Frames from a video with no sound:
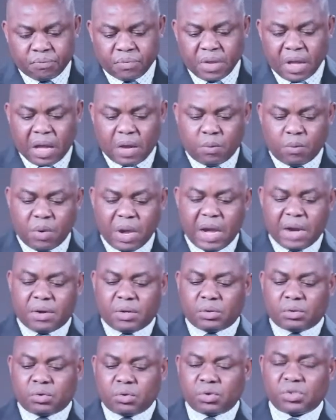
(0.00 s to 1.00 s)
And
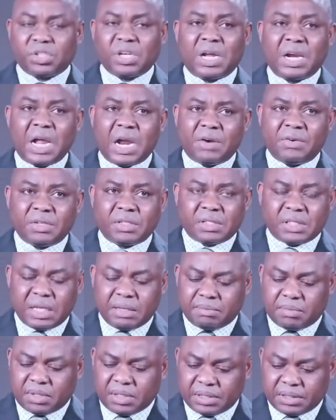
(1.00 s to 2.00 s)
whereunto shall I
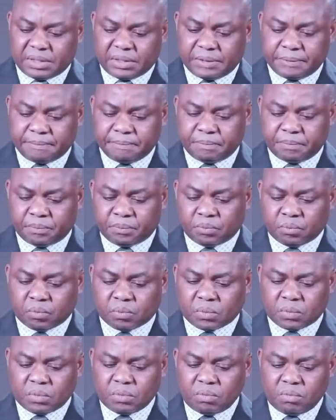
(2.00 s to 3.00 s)
resemble it?
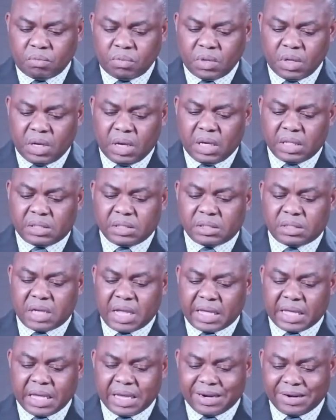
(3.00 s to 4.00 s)
It is
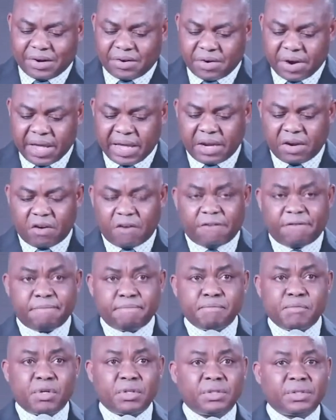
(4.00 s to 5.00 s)
like a grain of
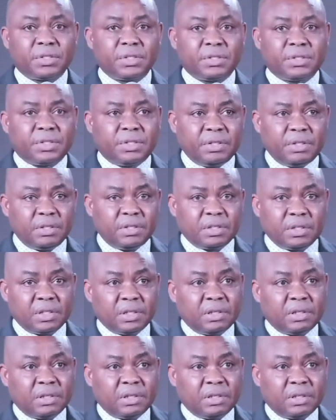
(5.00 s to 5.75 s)
mustard seed,